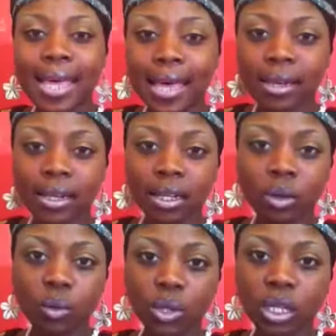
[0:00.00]
that
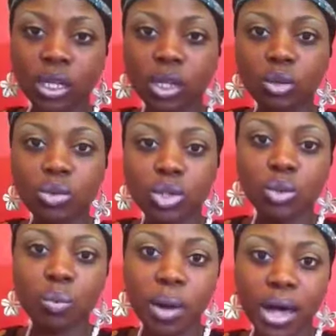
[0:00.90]
would include
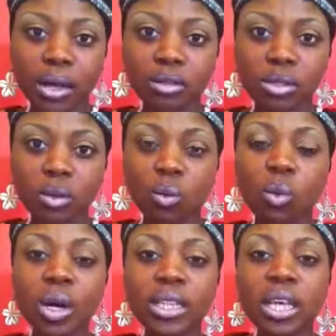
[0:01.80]
two pots,
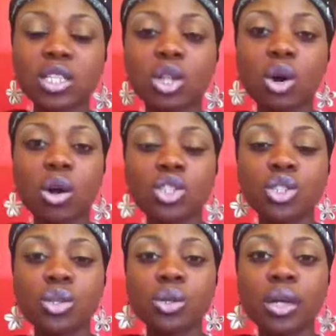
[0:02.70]
one that's
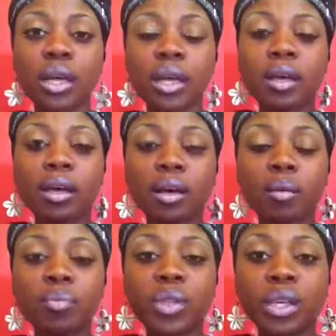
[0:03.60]
larger
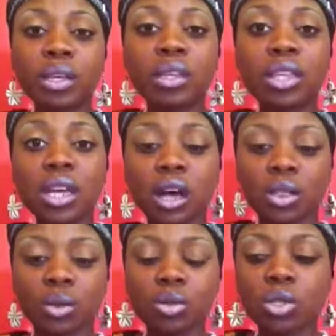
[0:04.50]
than the
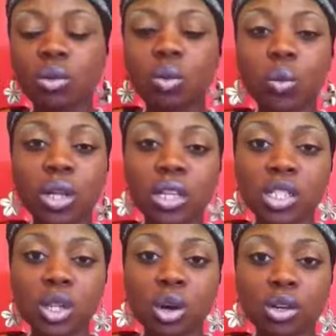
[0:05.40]
other. So the one
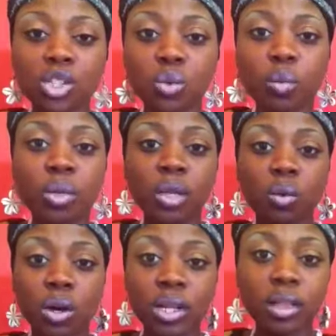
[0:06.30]
that's larger will be the
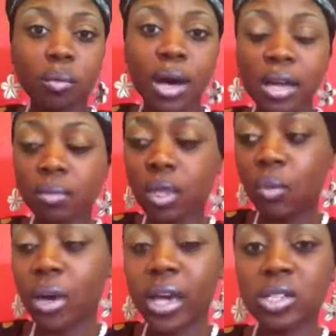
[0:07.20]
one at the bottom that
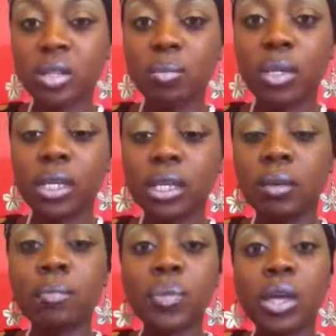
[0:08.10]
will actually be